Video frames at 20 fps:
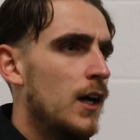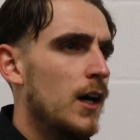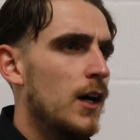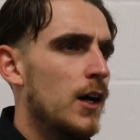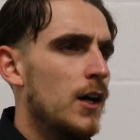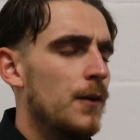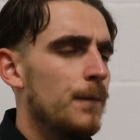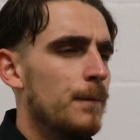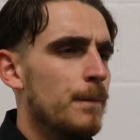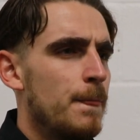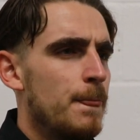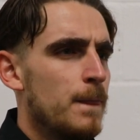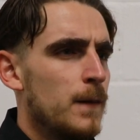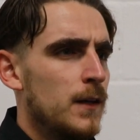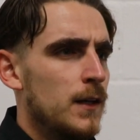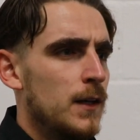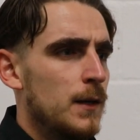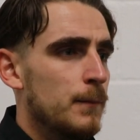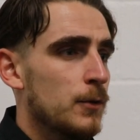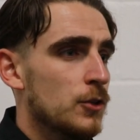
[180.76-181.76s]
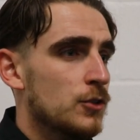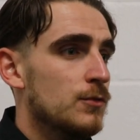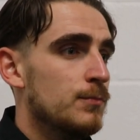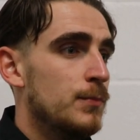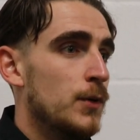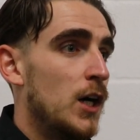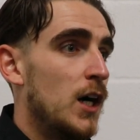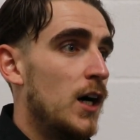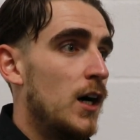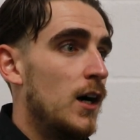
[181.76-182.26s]

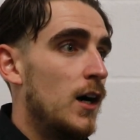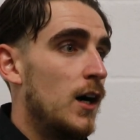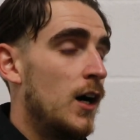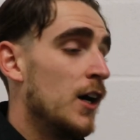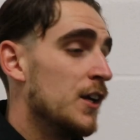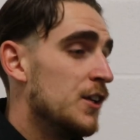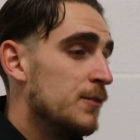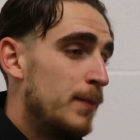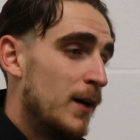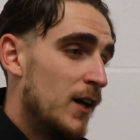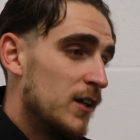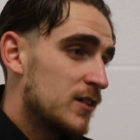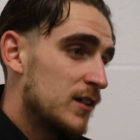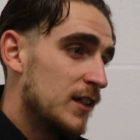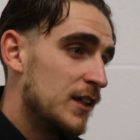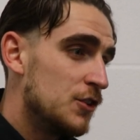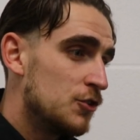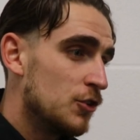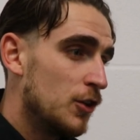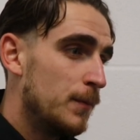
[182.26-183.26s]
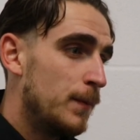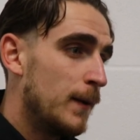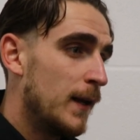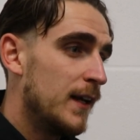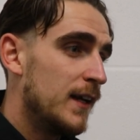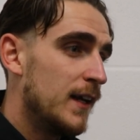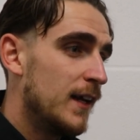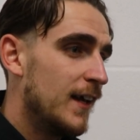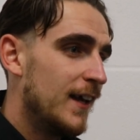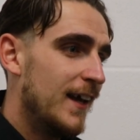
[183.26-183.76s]
But I personally enjoy
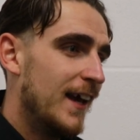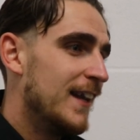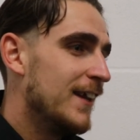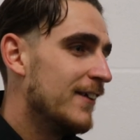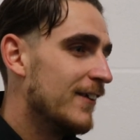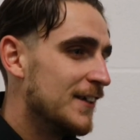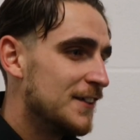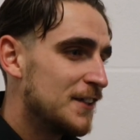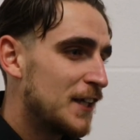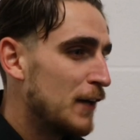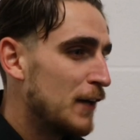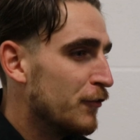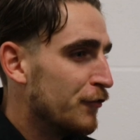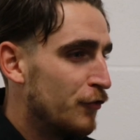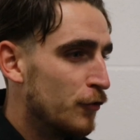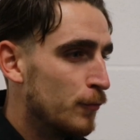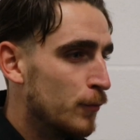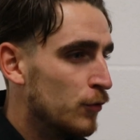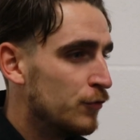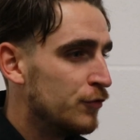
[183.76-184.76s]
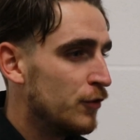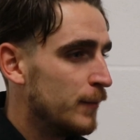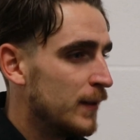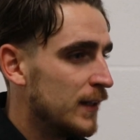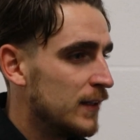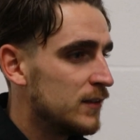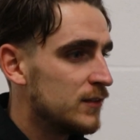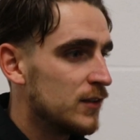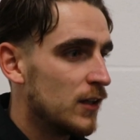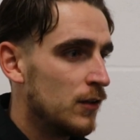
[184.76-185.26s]
playing it. Anyway, it's of football for
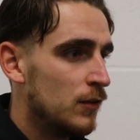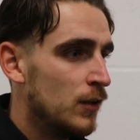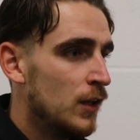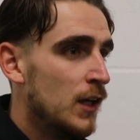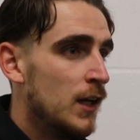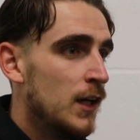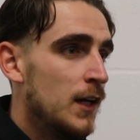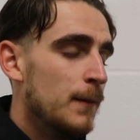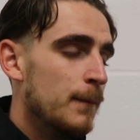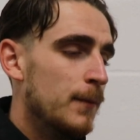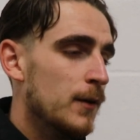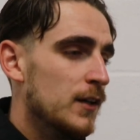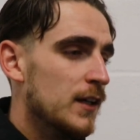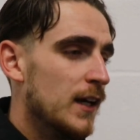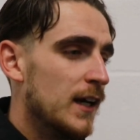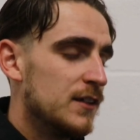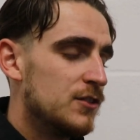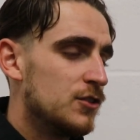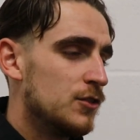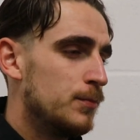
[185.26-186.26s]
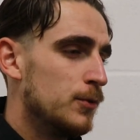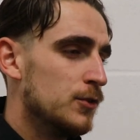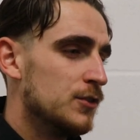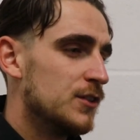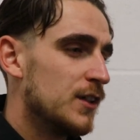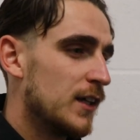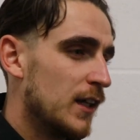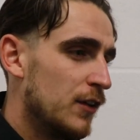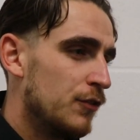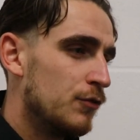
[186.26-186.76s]
me. But yeah, it's just
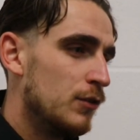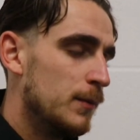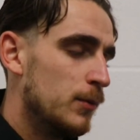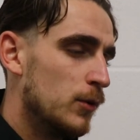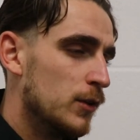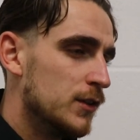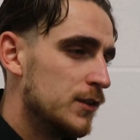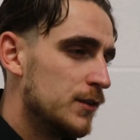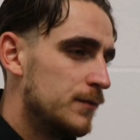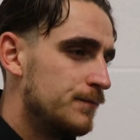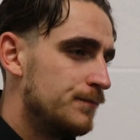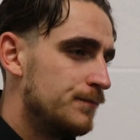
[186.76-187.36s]
buzzing to get the 3 points.